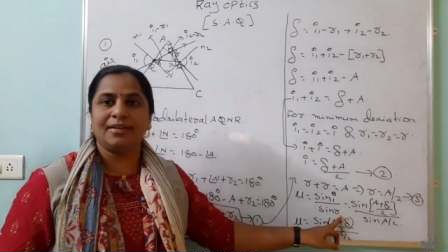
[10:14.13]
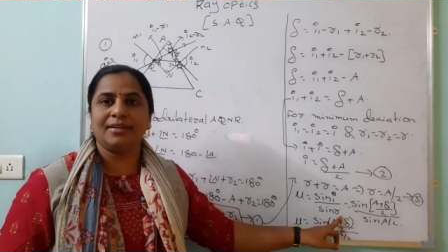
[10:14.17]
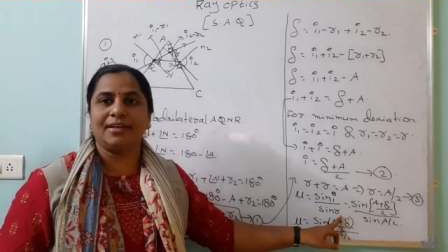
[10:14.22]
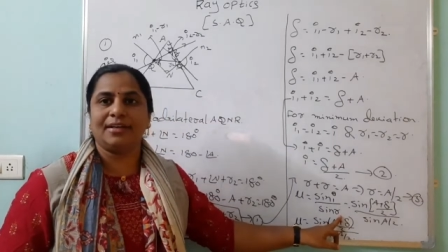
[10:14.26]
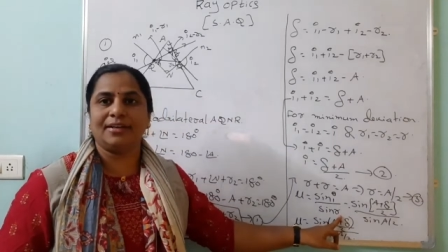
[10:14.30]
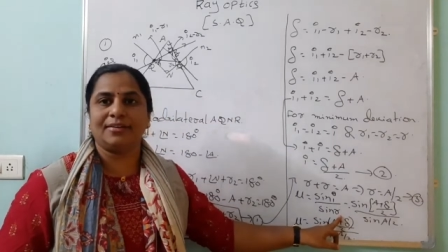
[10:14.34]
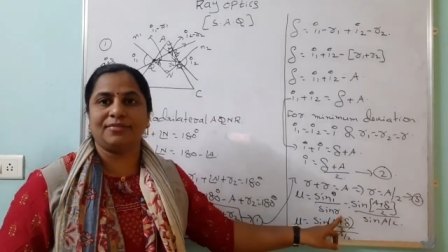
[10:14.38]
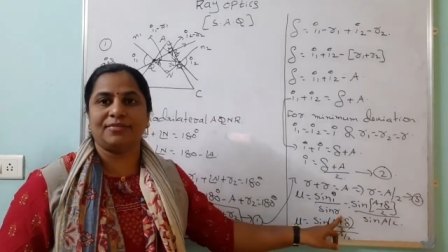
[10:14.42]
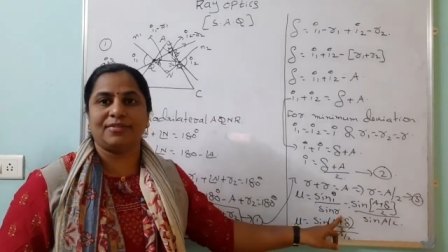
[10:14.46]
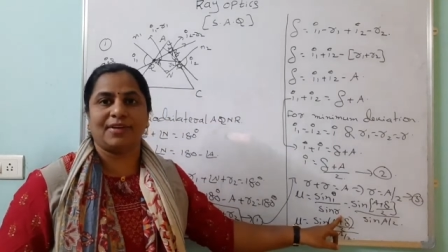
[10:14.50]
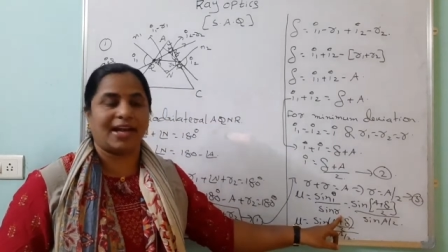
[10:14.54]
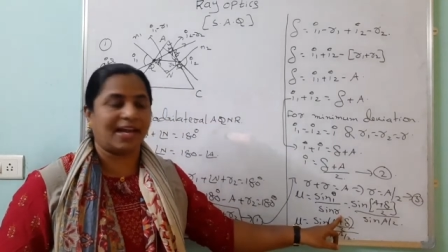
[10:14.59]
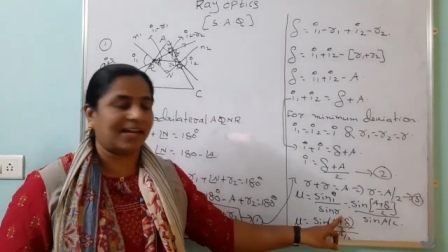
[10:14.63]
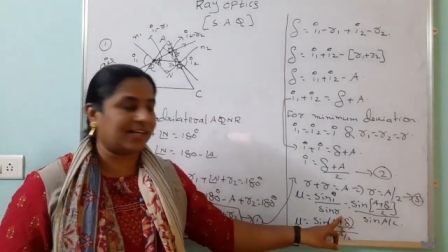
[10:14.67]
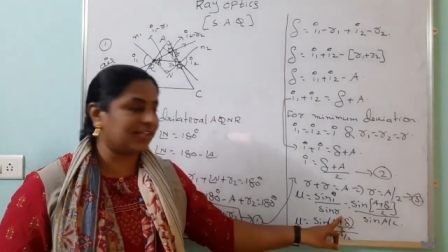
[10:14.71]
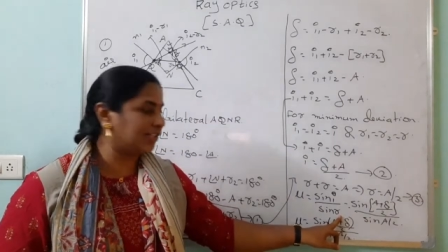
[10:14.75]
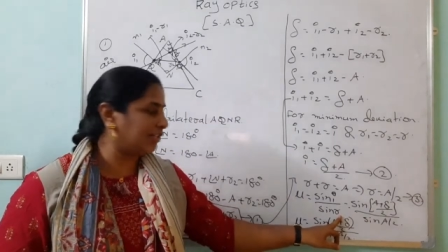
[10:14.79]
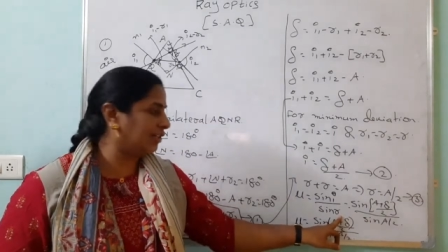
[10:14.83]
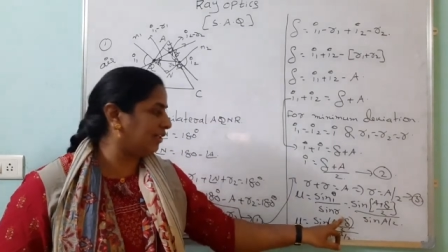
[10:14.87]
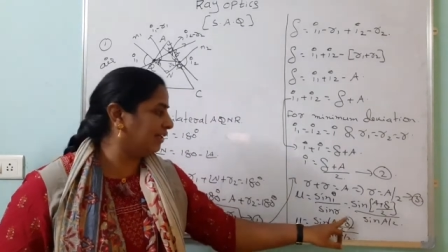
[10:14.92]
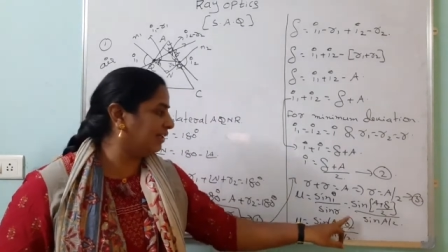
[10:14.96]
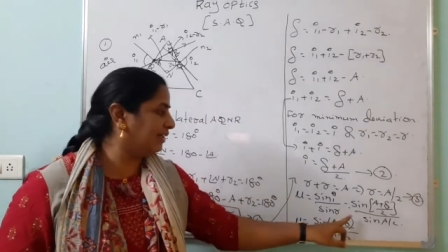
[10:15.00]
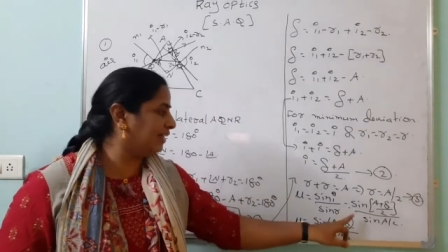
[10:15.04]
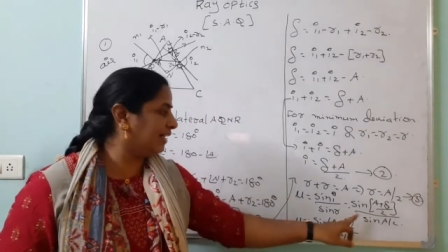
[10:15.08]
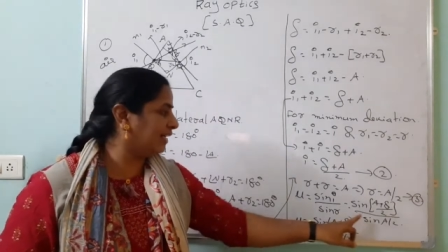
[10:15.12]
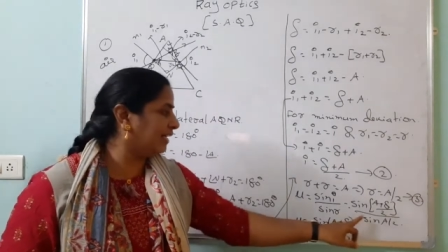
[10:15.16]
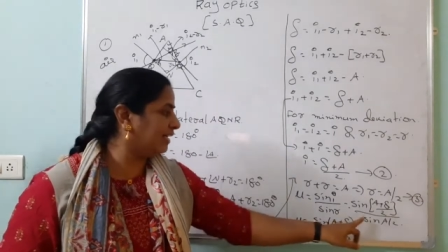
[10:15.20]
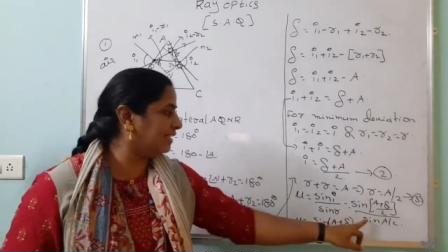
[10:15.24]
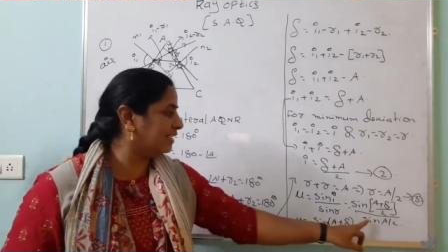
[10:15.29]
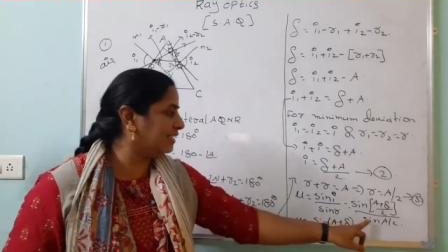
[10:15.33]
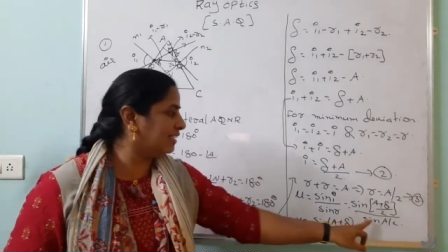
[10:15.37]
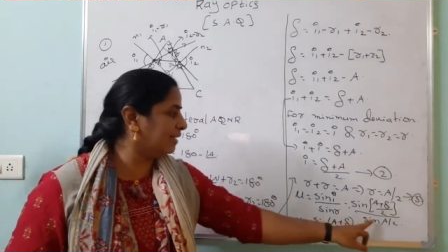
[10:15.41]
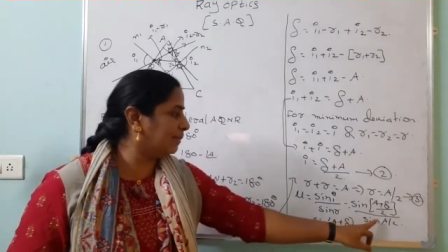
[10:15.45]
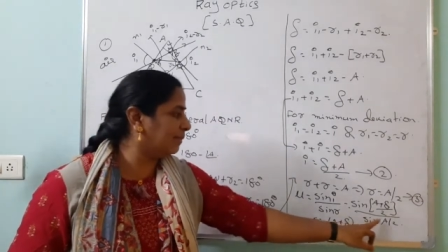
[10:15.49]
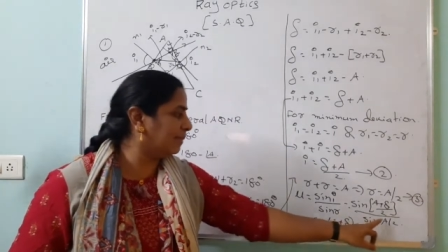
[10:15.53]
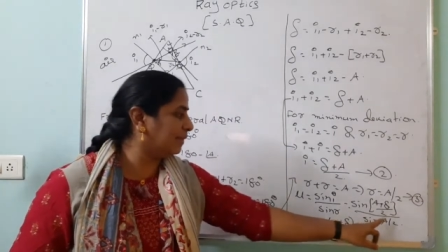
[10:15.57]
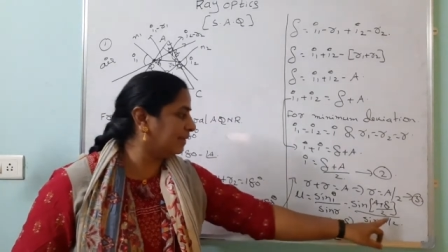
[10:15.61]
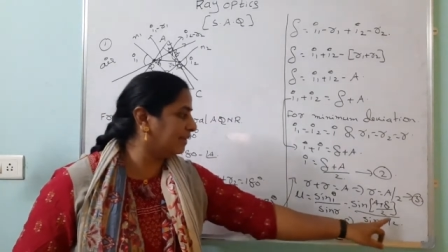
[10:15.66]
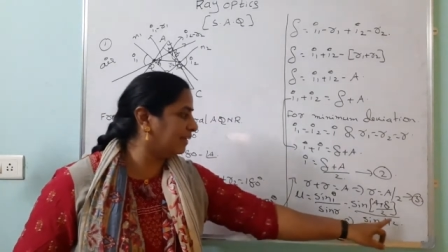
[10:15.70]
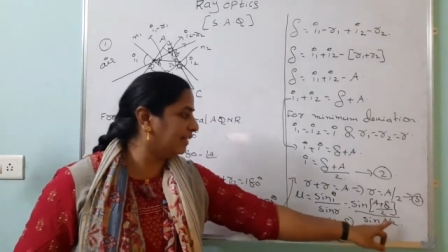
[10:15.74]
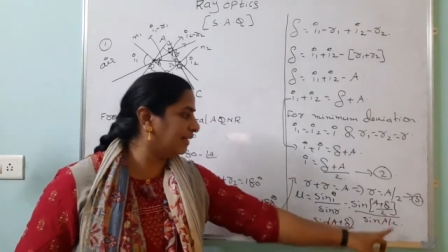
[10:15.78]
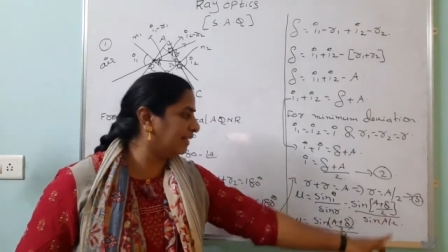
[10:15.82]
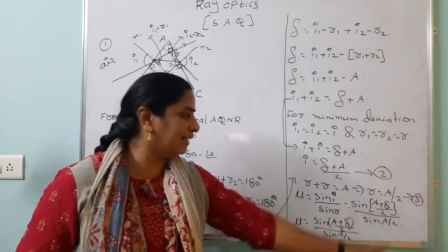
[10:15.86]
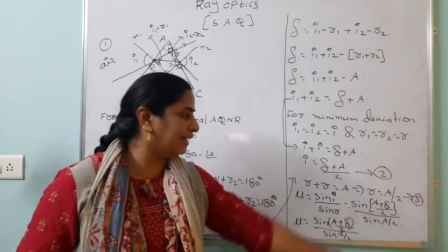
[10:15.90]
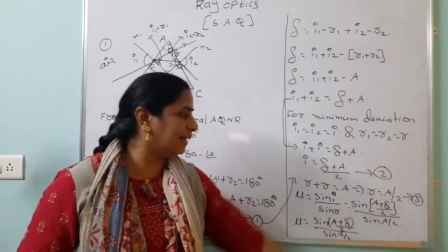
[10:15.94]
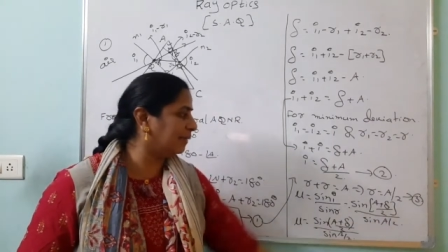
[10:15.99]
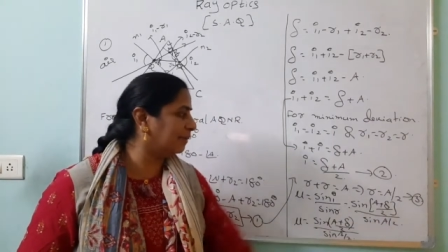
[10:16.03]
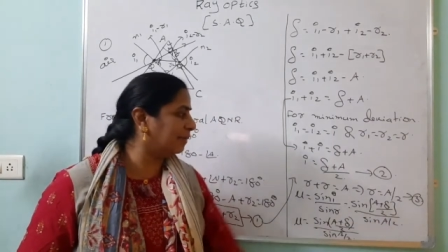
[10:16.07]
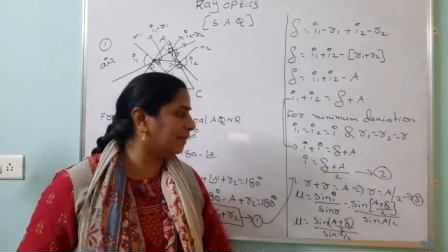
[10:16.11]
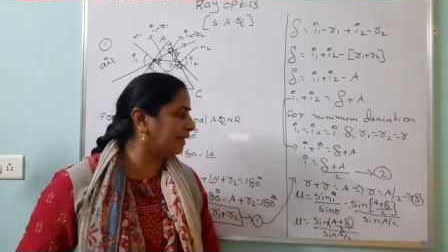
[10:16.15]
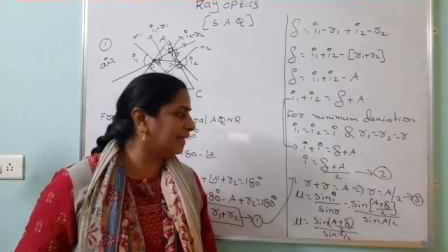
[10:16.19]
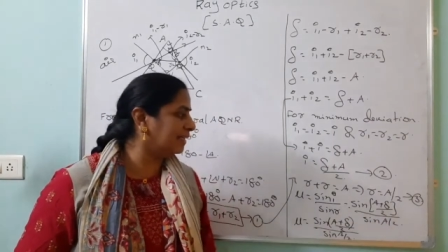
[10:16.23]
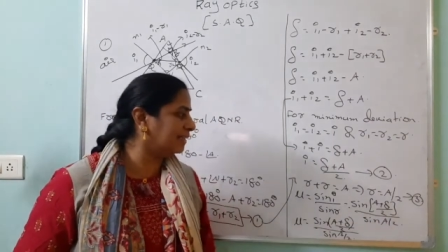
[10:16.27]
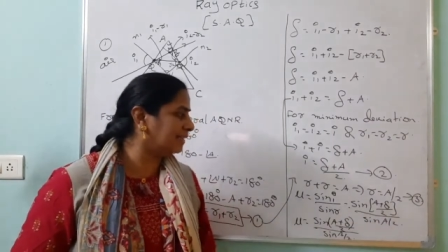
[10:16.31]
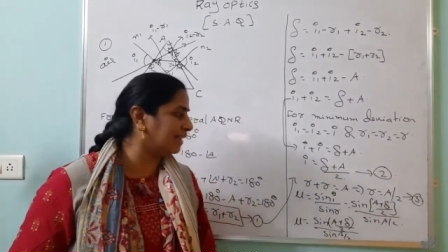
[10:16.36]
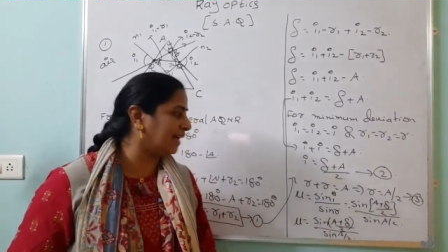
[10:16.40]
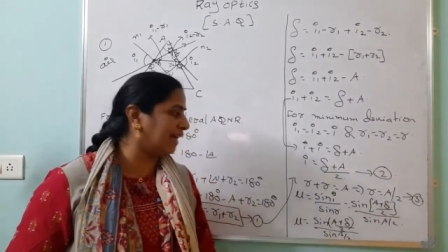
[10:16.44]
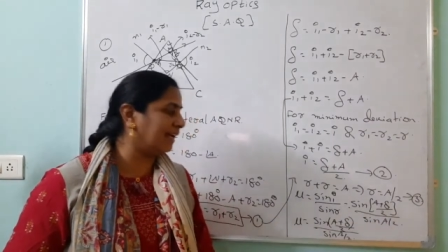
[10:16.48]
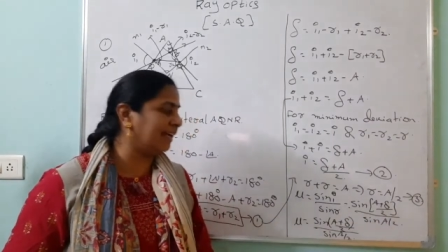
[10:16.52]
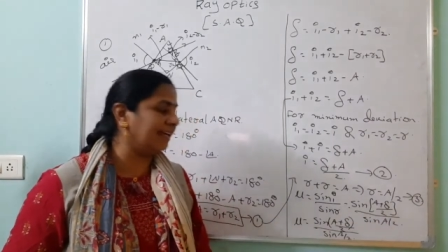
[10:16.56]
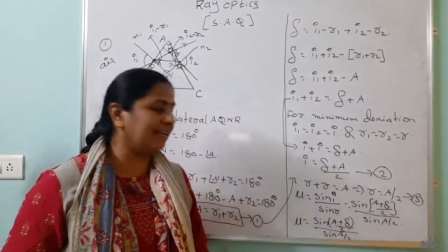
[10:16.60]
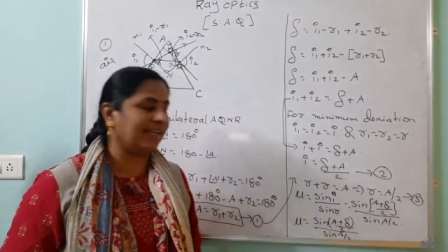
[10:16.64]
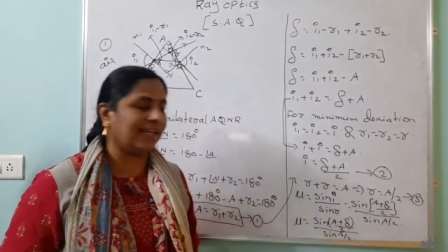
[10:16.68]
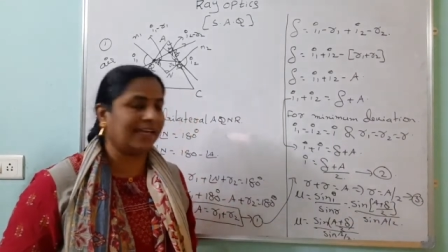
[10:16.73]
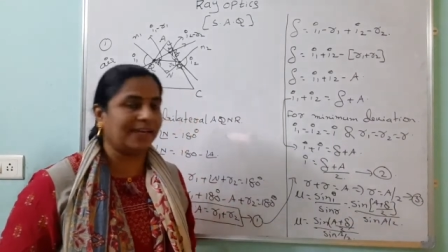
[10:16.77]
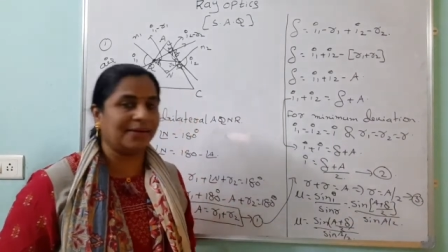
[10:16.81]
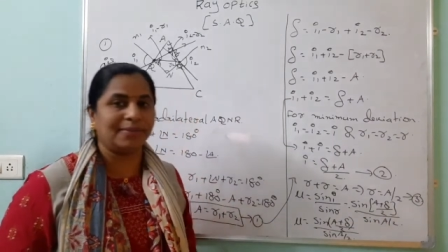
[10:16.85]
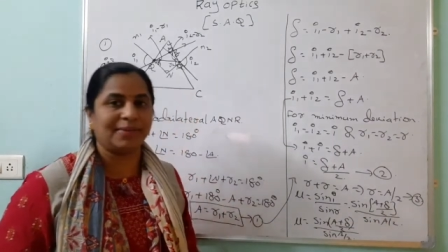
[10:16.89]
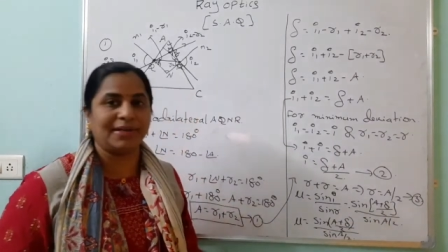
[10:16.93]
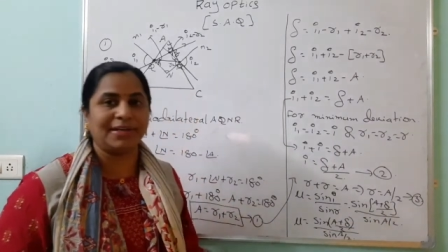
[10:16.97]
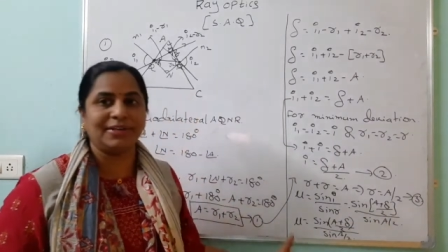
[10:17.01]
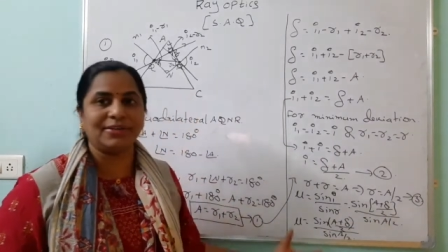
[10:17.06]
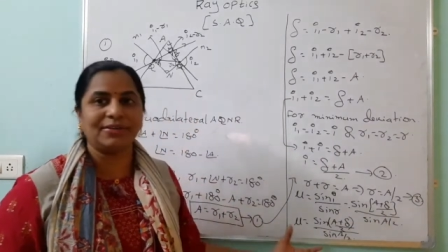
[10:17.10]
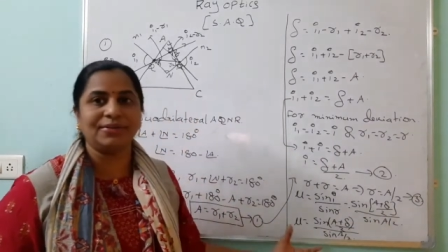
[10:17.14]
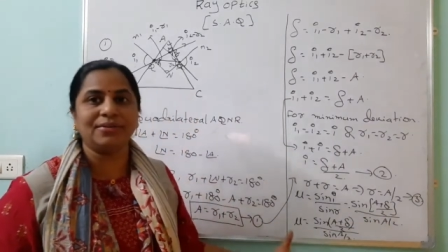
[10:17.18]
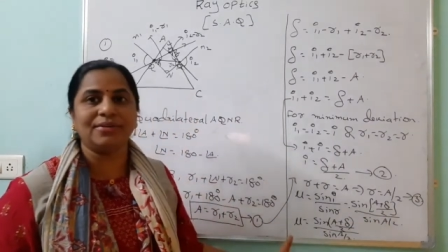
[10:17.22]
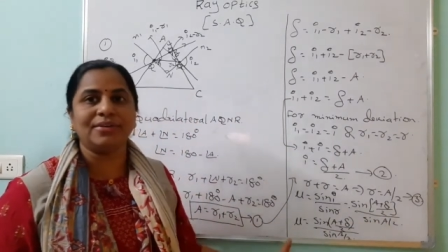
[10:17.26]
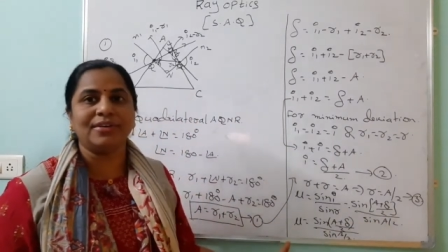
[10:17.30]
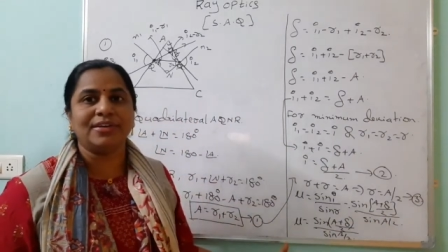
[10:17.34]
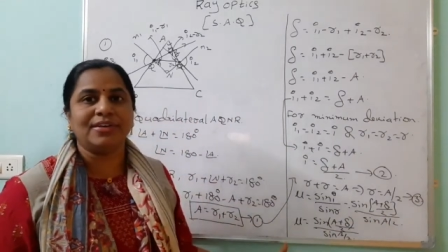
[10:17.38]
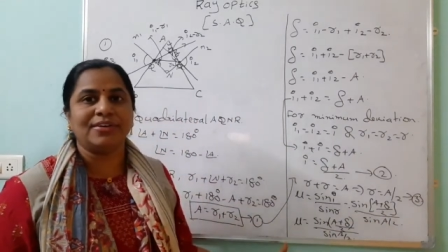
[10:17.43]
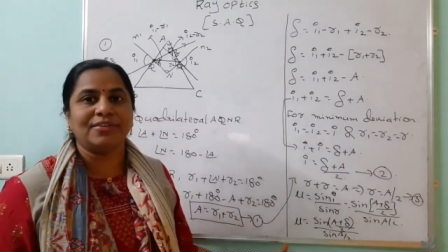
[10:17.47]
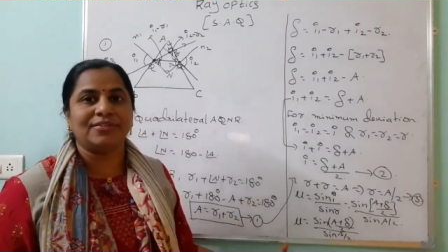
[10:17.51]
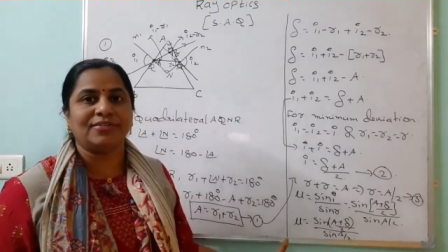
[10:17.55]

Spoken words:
refraction, that is represented by sin A by 2.